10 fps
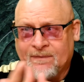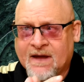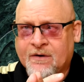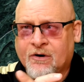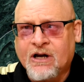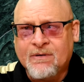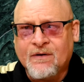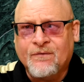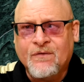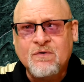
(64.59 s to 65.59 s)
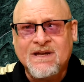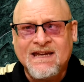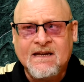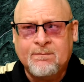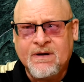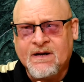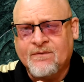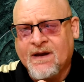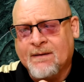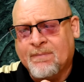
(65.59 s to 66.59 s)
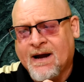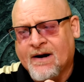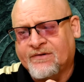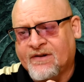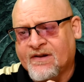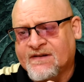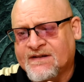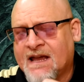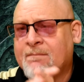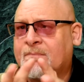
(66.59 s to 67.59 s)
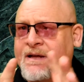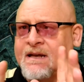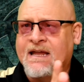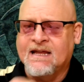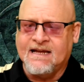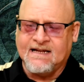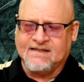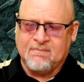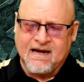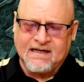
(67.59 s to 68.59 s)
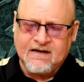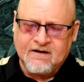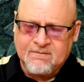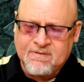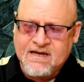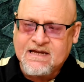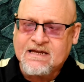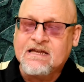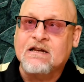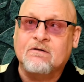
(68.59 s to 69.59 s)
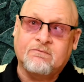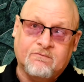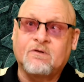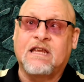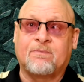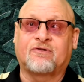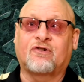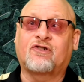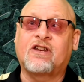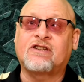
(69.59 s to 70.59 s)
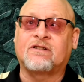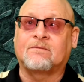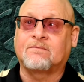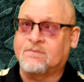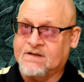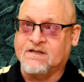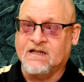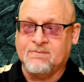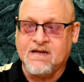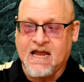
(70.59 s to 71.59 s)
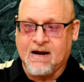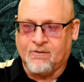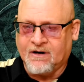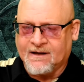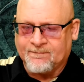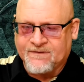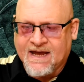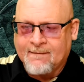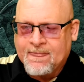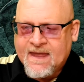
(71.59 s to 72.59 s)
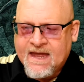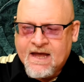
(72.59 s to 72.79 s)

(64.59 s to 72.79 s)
Now, there be a few independent vampires in this set, but it's mainly going to be, Keepers of Tradition. It's going to be Camarilla, okay?